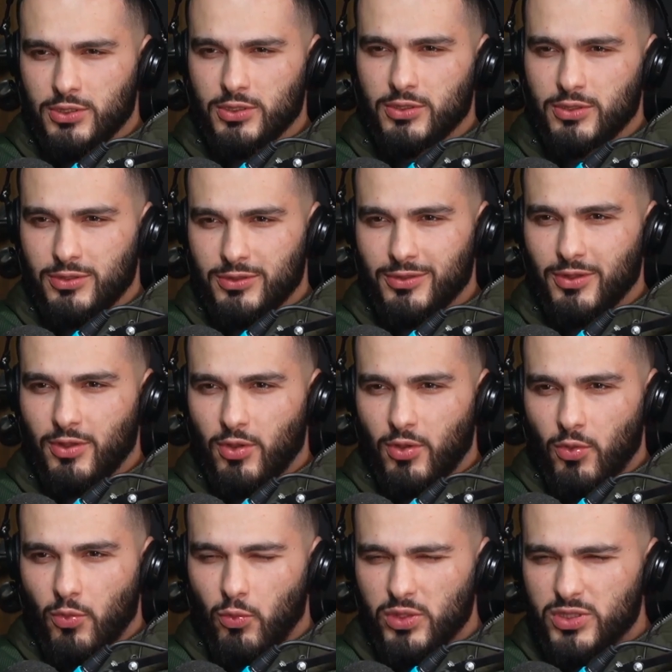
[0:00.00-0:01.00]
no.
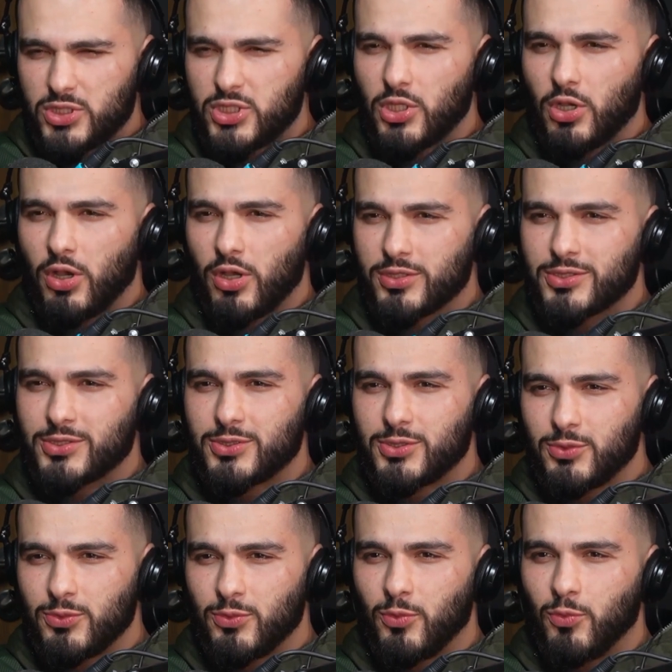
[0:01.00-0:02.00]
When she asks
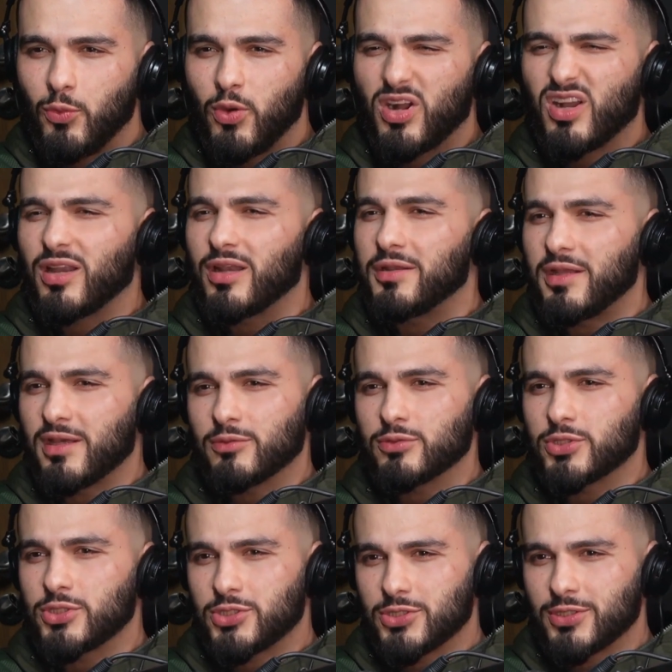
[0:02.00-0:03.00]
you what colour
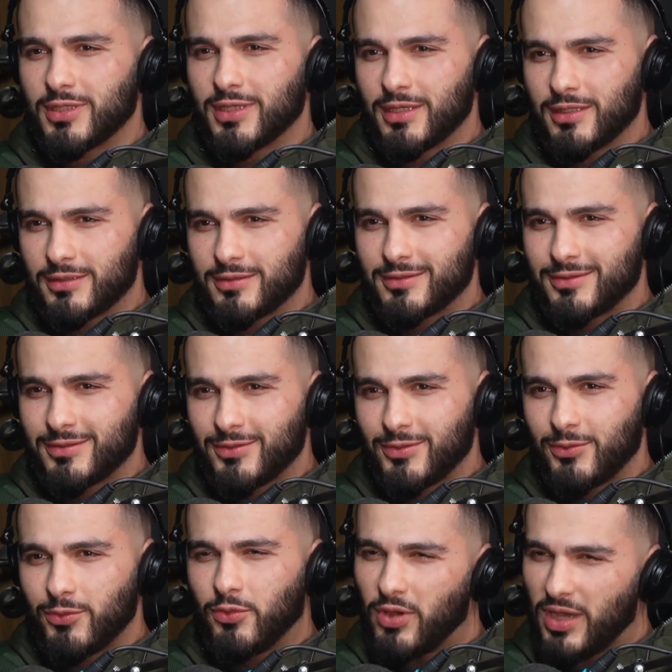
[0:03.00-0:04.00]
nails you should get
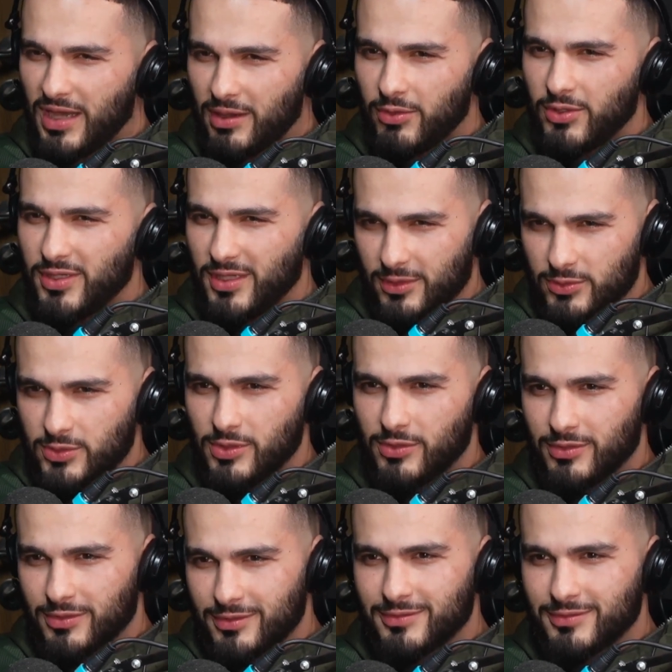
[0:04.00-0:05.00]
or how her nails look.